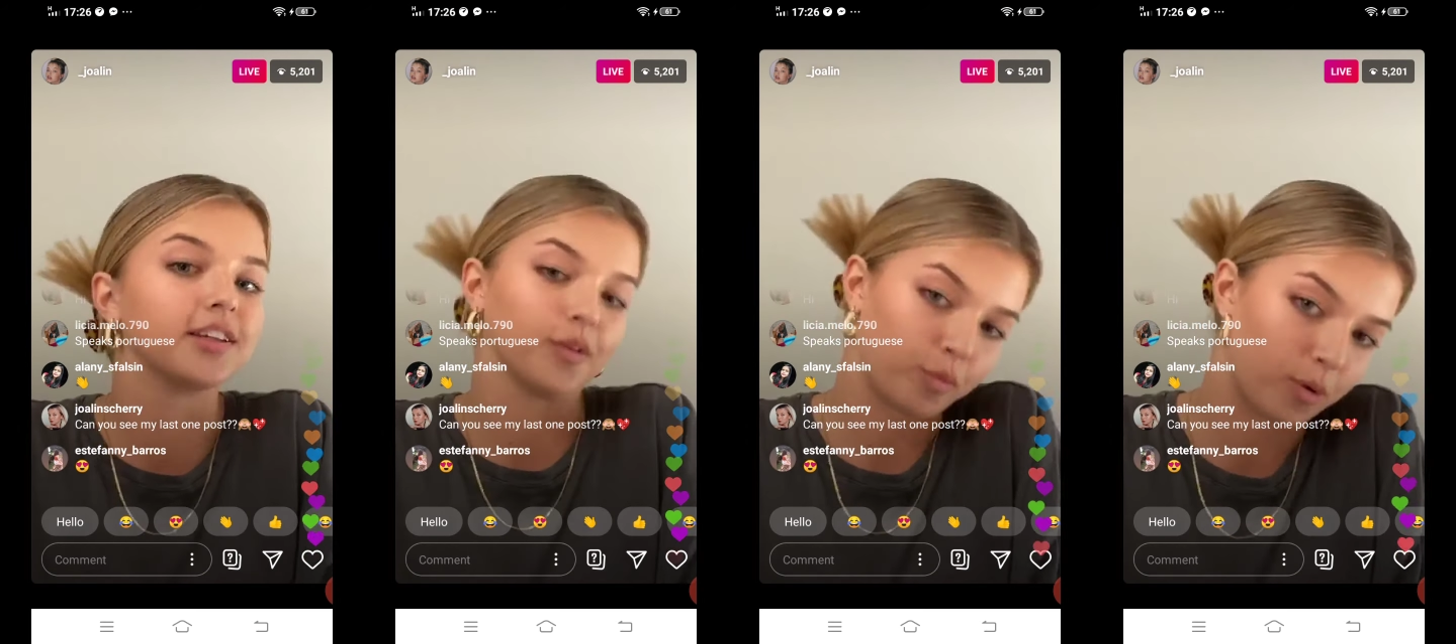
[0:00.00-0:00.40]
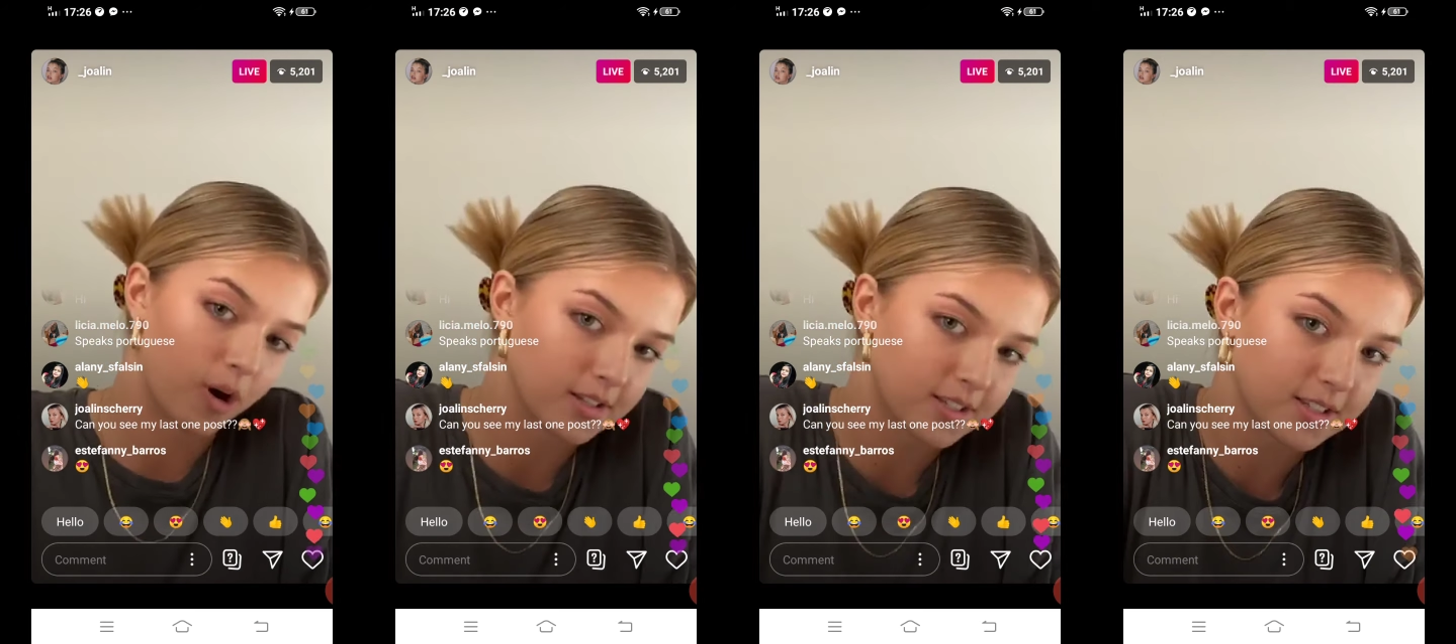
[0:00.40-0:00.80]
in the
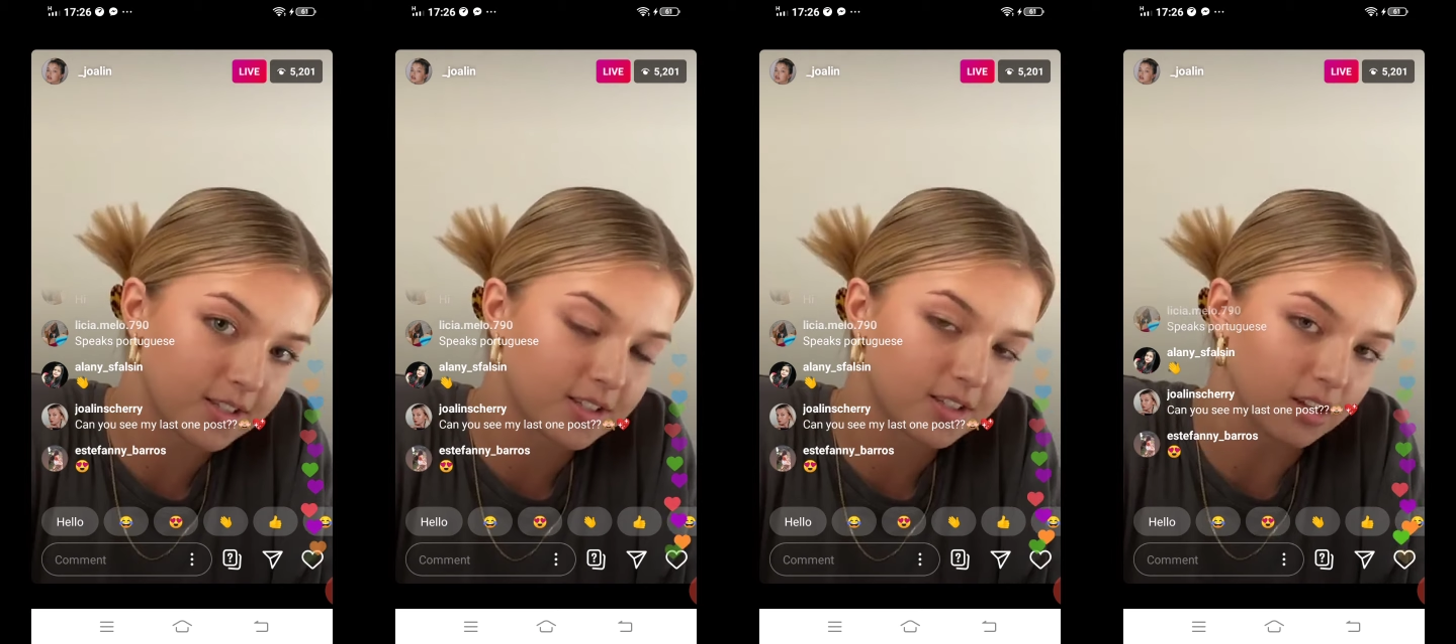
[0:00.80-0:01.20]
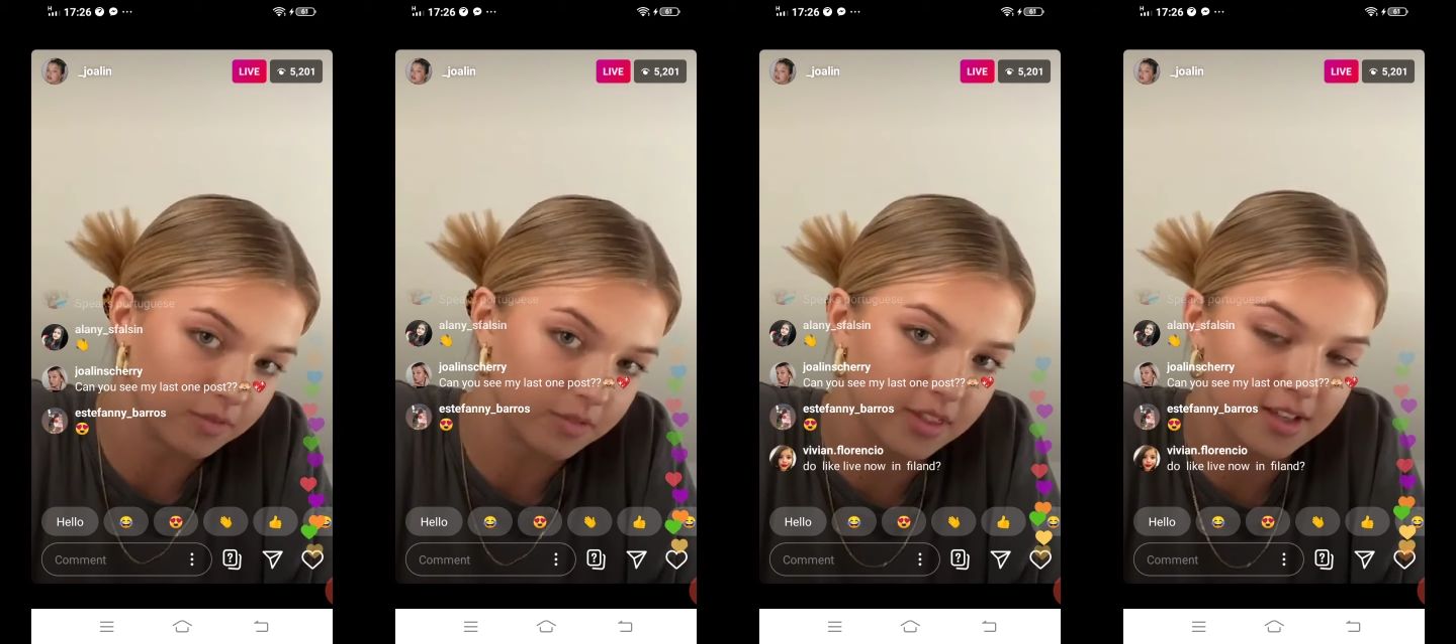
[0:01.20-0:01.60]
process
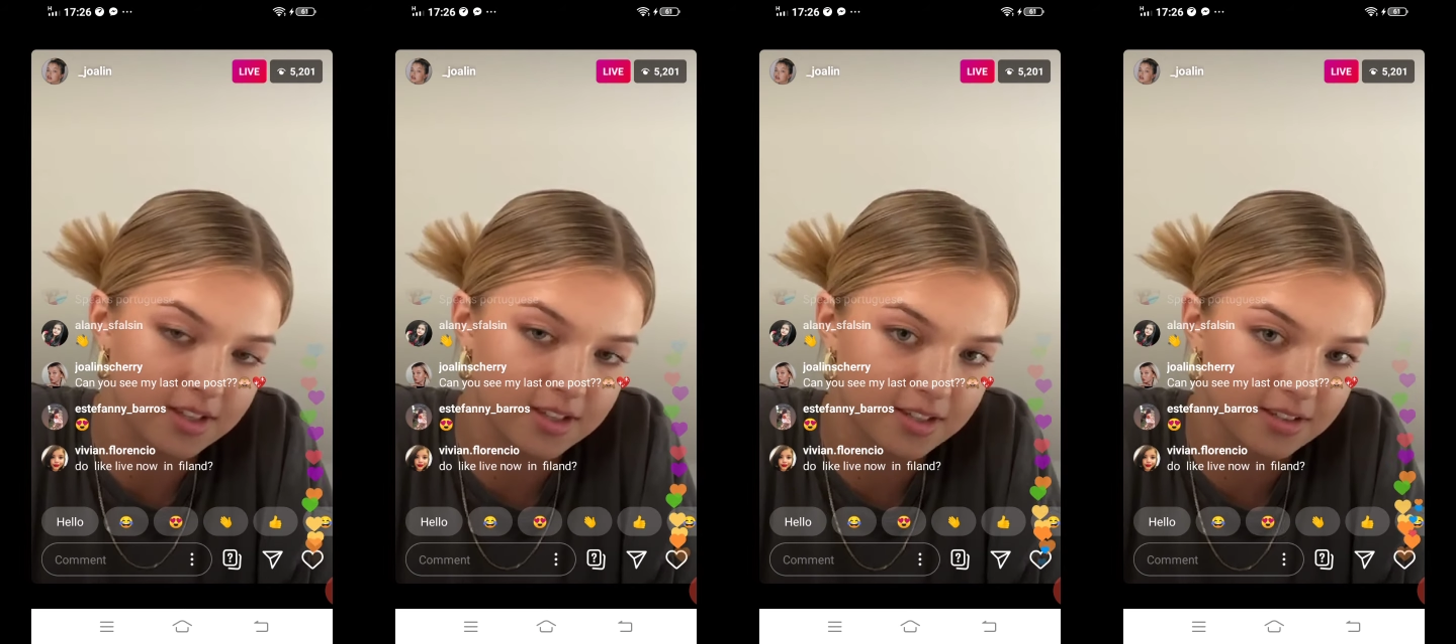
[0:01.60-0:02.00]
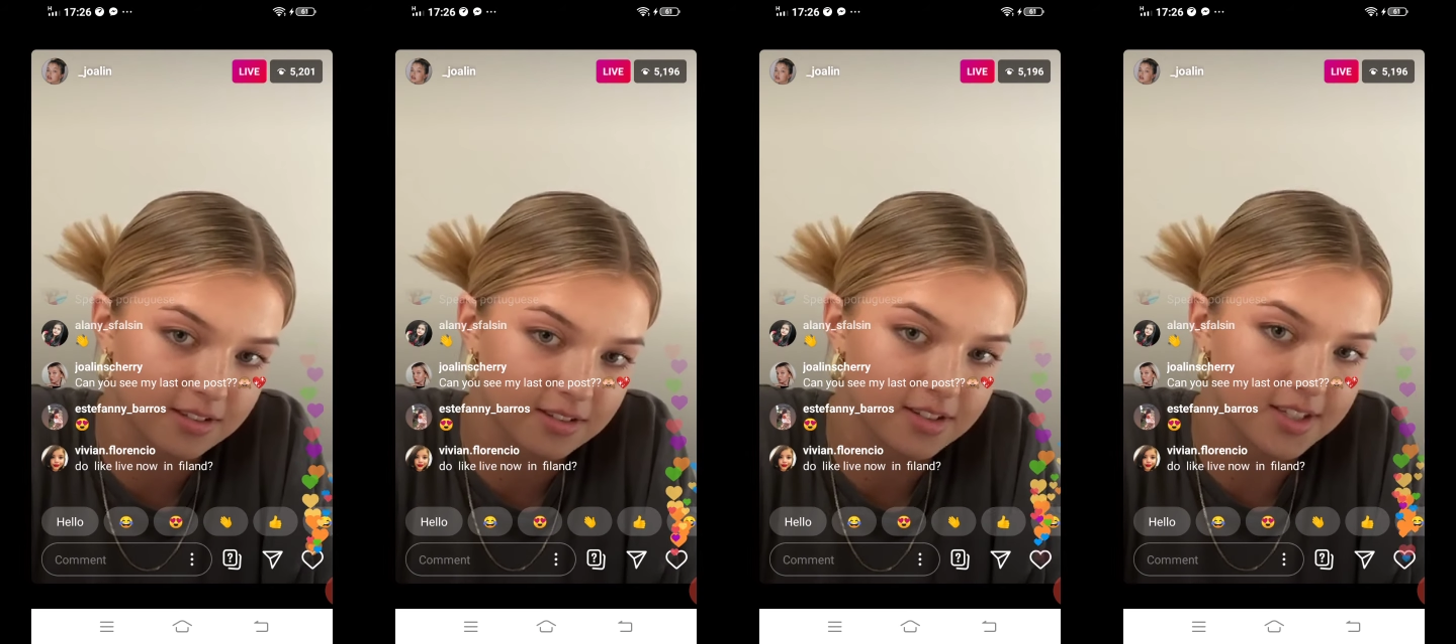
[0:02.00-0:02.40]
of this
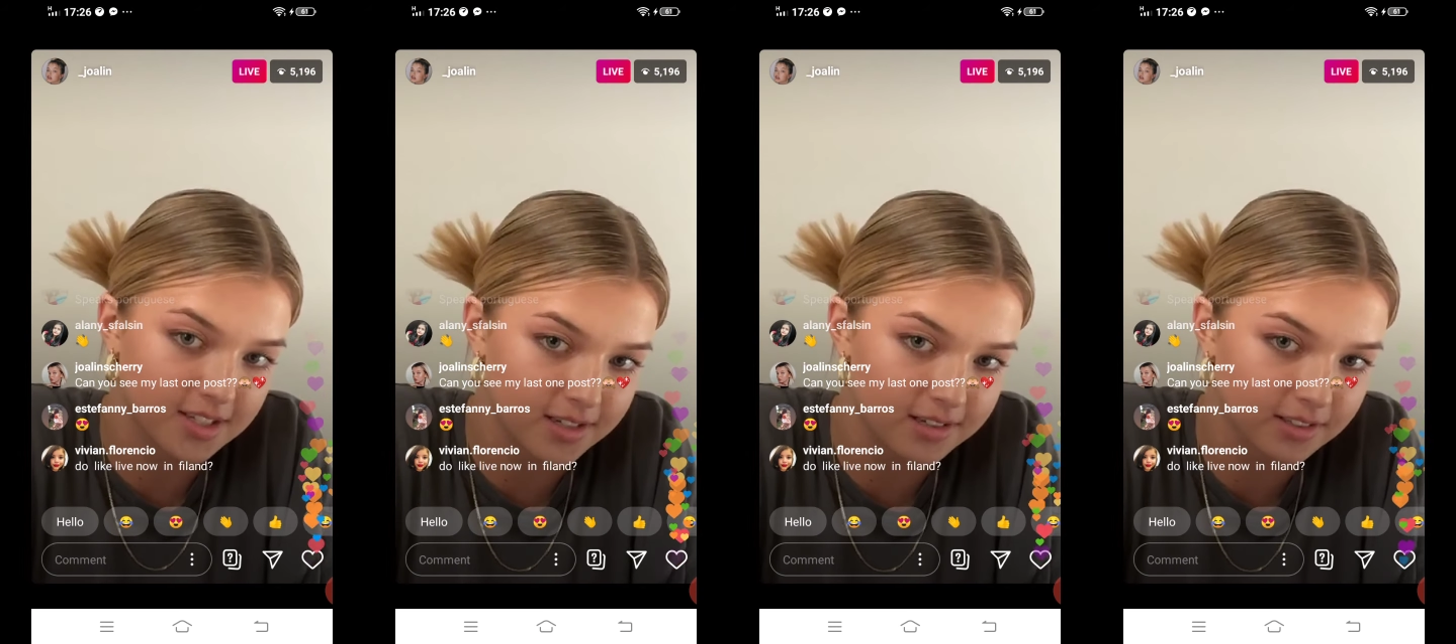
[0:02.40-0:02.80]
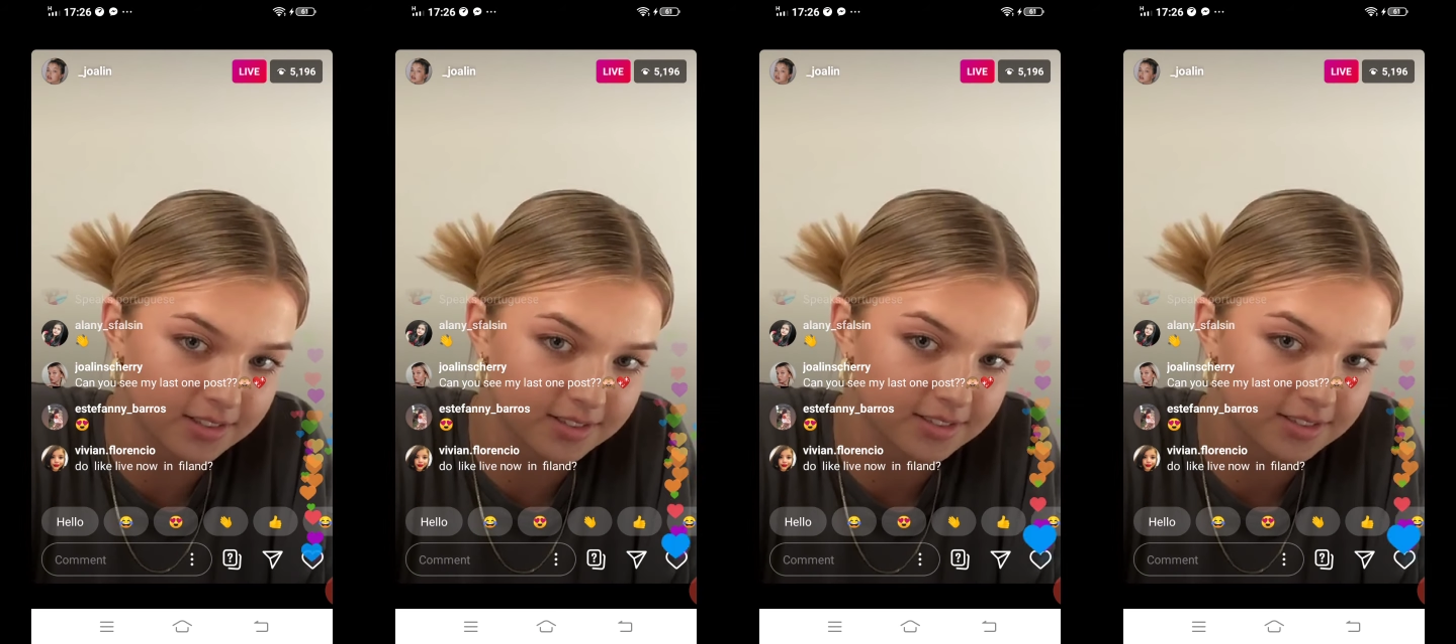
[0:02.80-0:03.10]
still.